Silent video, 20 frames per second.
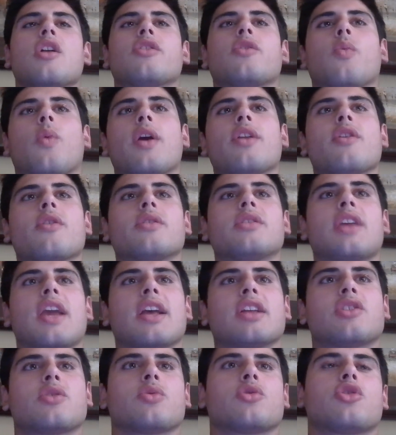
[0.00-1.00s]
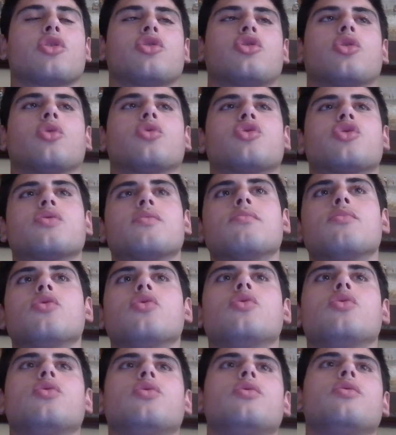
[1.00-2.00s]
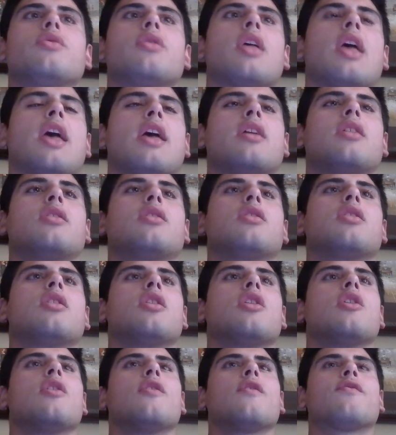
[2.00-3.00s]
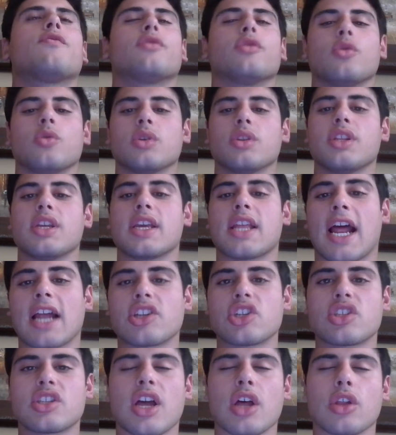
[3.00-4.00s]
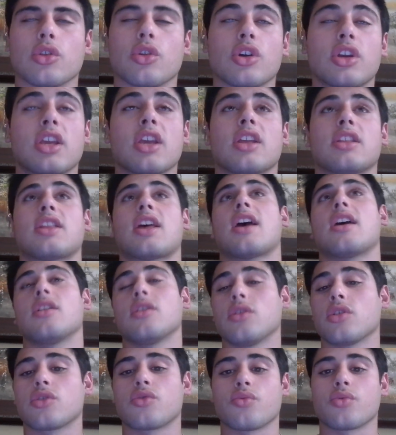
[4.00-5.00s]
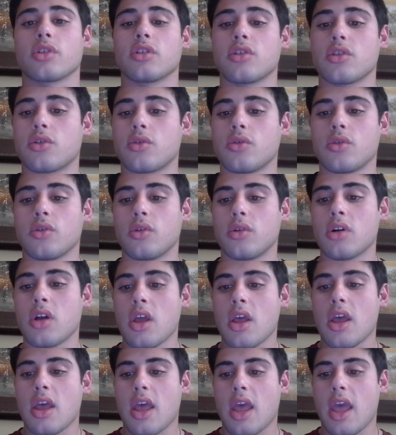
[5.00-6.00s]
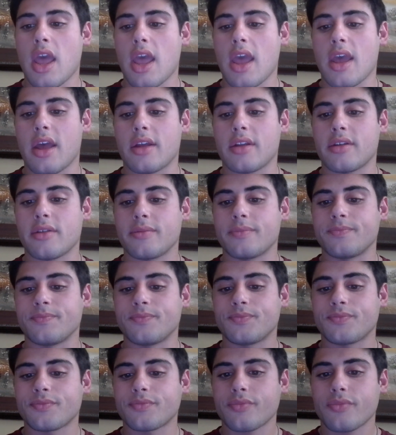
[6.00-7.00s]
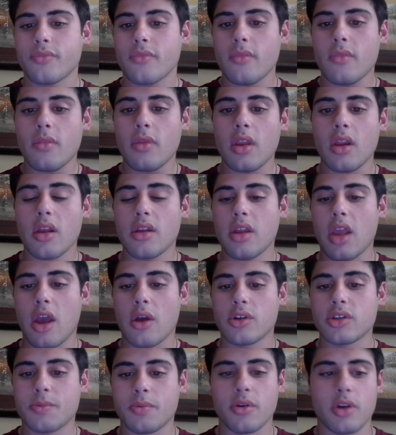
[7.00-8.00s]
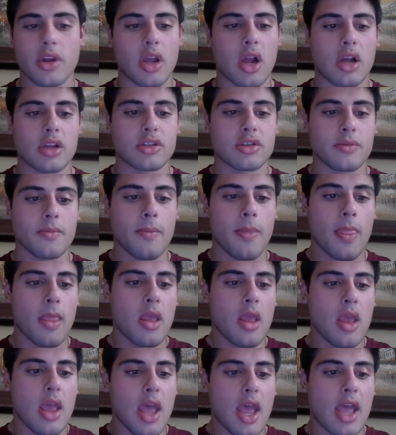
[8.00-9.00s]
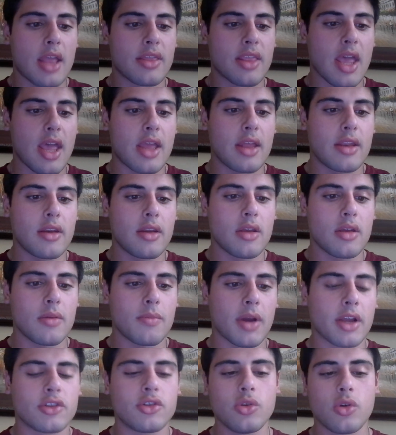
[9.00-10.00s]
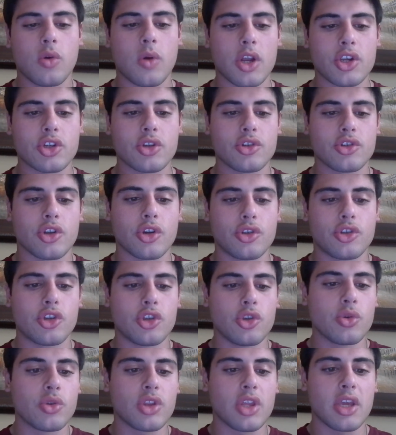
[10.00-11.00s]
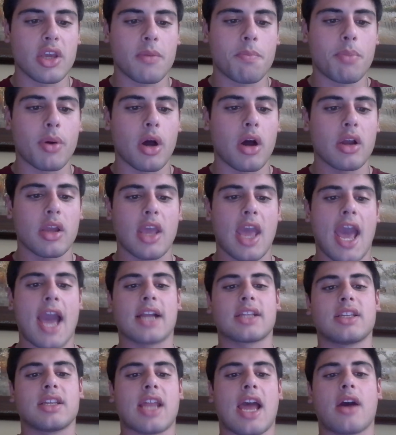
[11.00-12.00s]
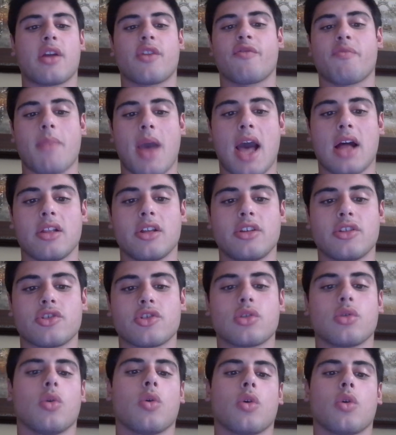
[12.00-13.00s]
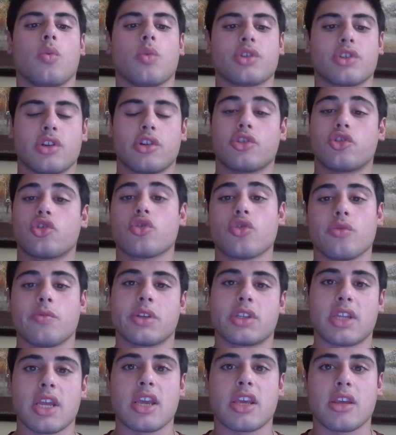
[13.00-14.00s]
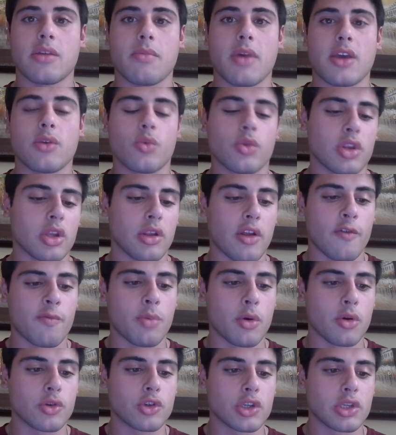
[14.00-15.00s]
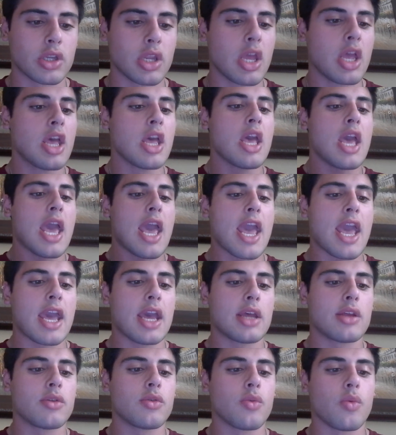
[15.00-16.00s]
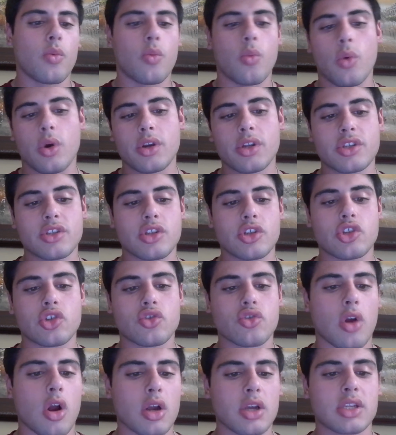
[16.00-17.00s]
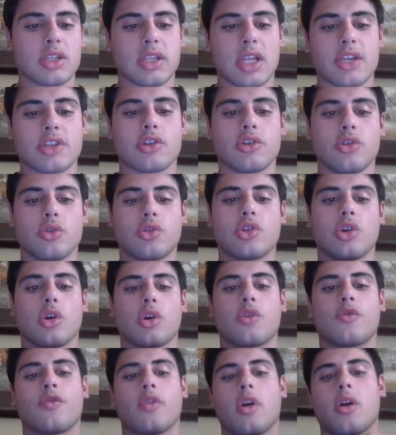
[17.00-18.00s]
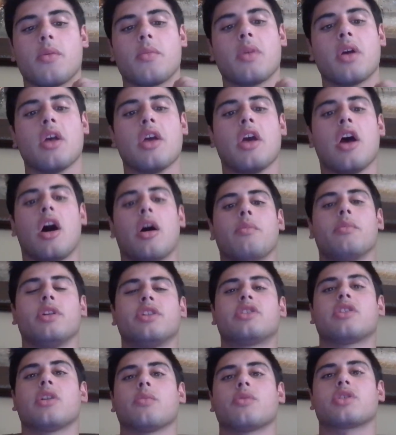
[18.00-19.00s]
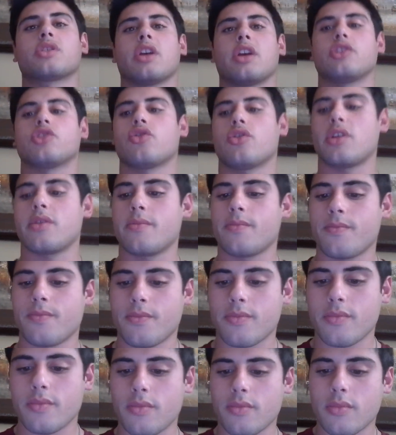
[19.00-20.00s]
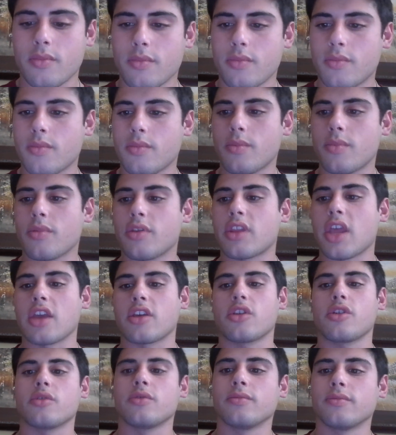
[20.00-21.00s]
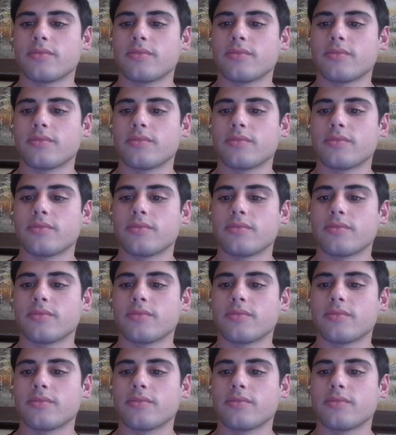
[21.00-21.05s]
the way they were dancing was just so smooth and fluidly, and I just thought looking at that it looked really cool, and yeah, it was pretty awesome. And then my two questions are: do you think Puck acted out of malice, or was it a true mistake he made with the love potion? And what is the strongest lesson you took from A Midsummer's Night Dream? Thank you.